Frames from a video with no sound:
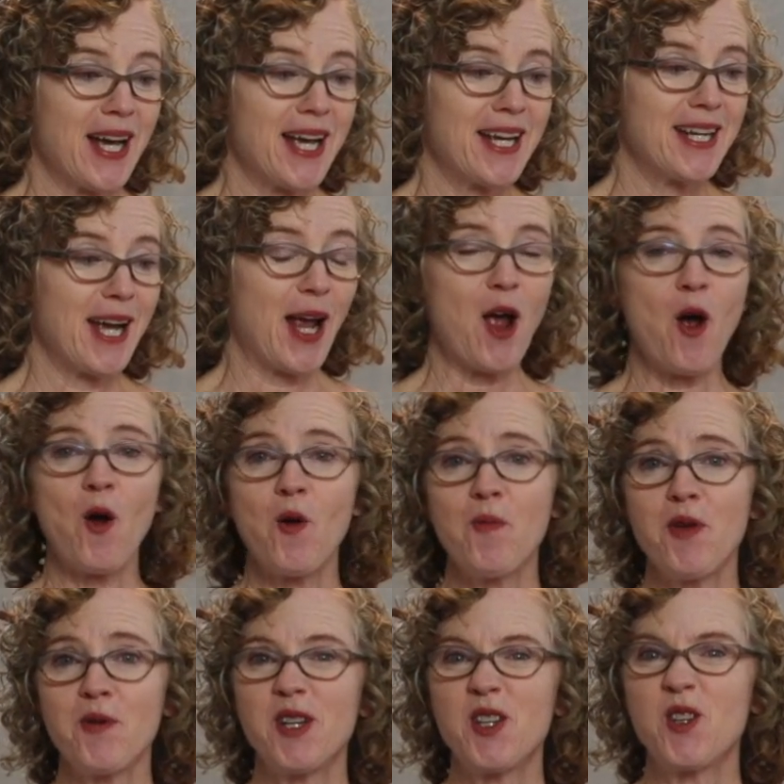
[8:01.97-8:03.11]
I
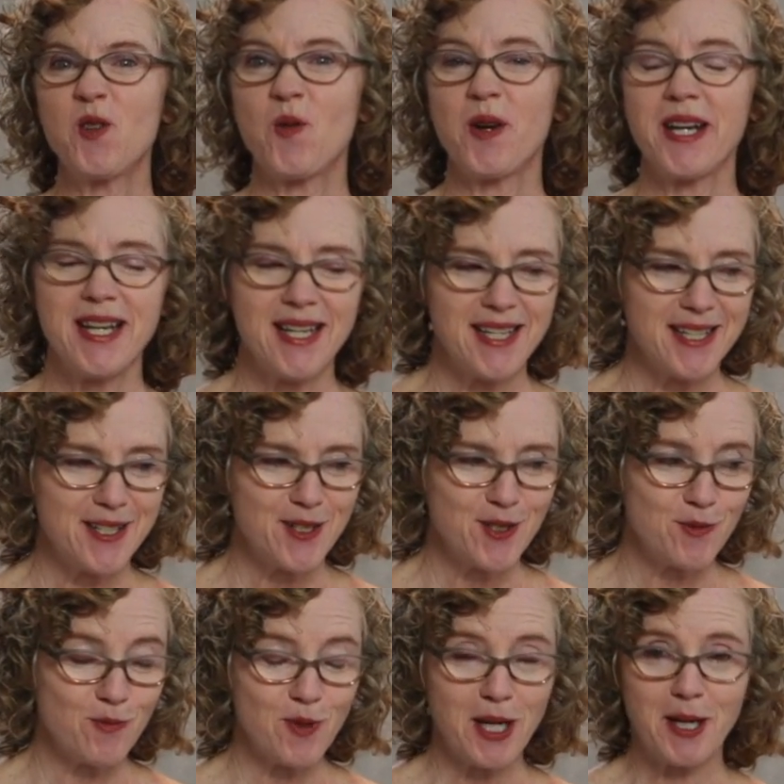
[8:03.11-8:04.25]
hope you enjoy
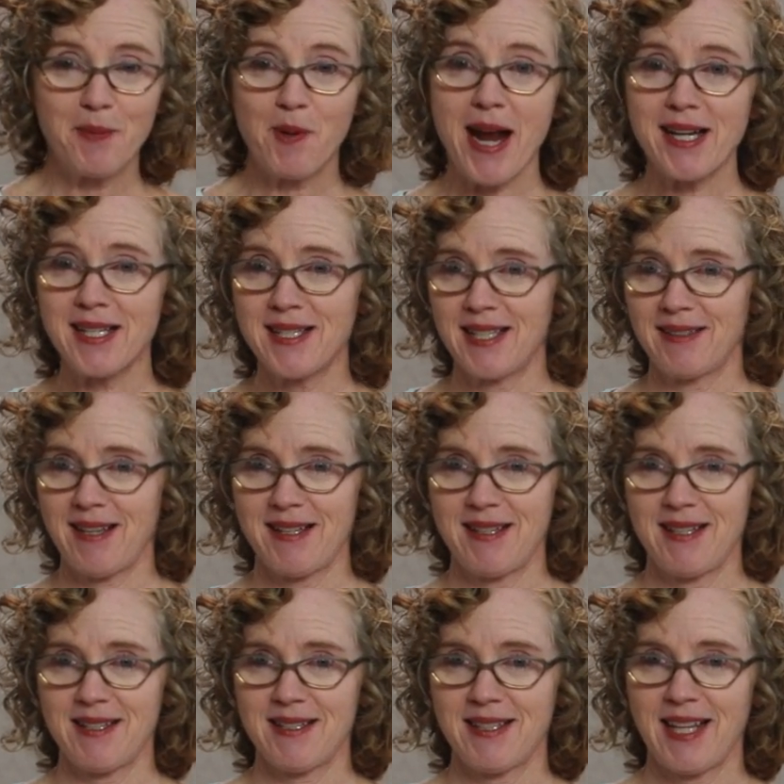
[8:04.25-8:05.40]
practicing like
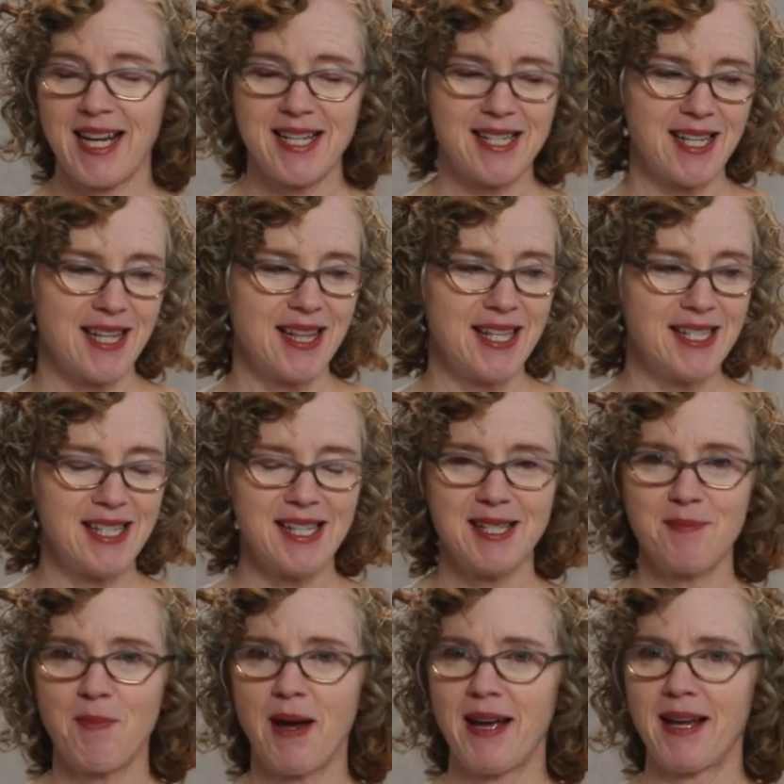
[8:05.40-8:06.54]
this. Like I said, this
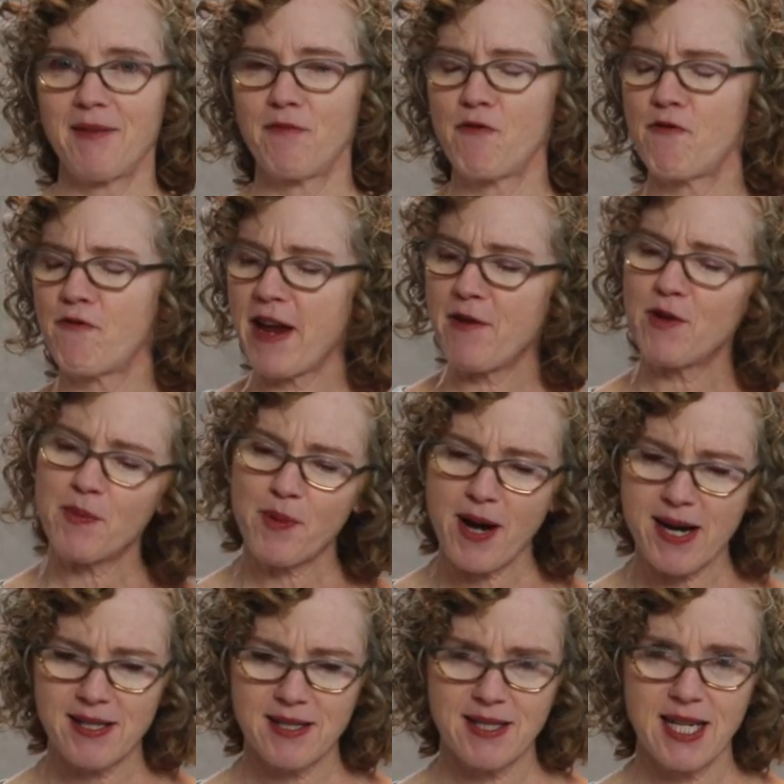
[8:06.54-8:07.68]
is my favorite
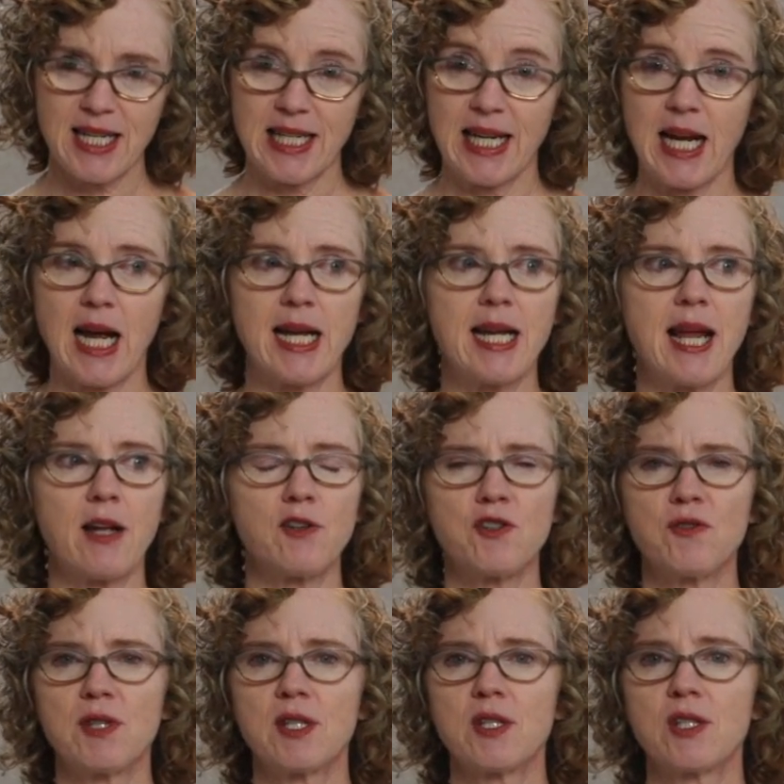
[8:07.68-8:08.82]
practice technique. I now
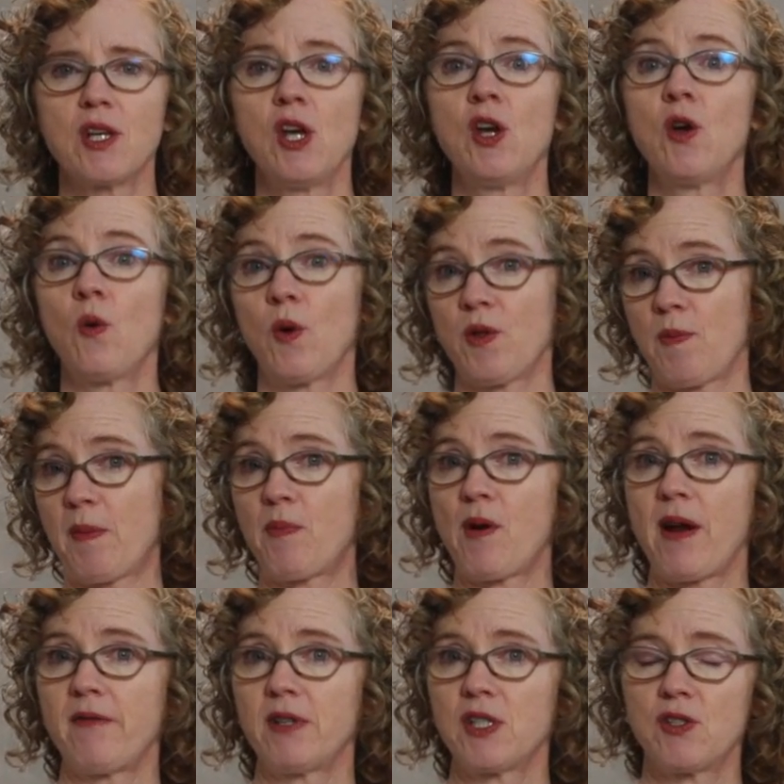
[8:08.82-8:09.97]
do this with my
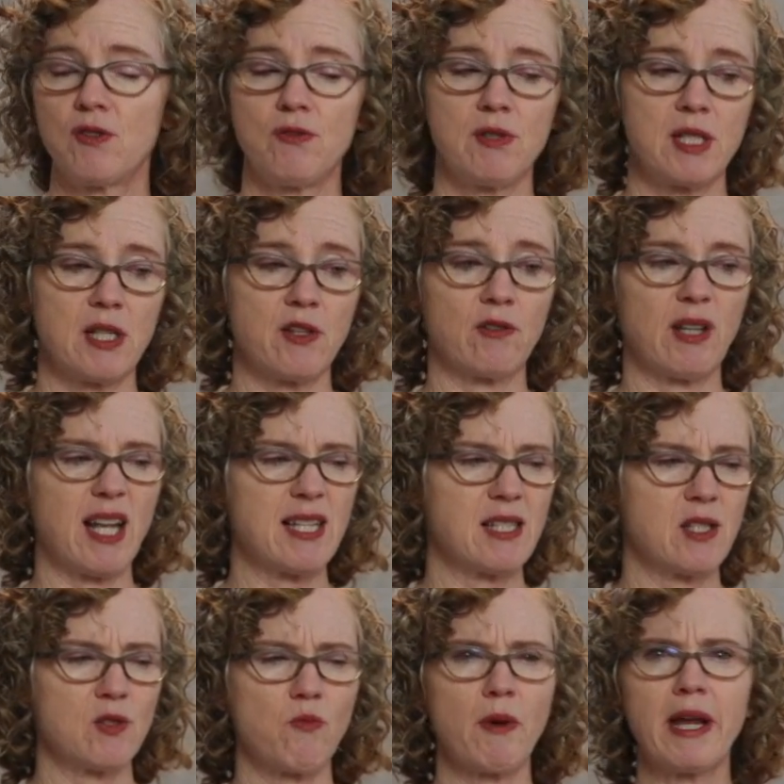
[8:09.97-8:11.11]
private students in their lessons.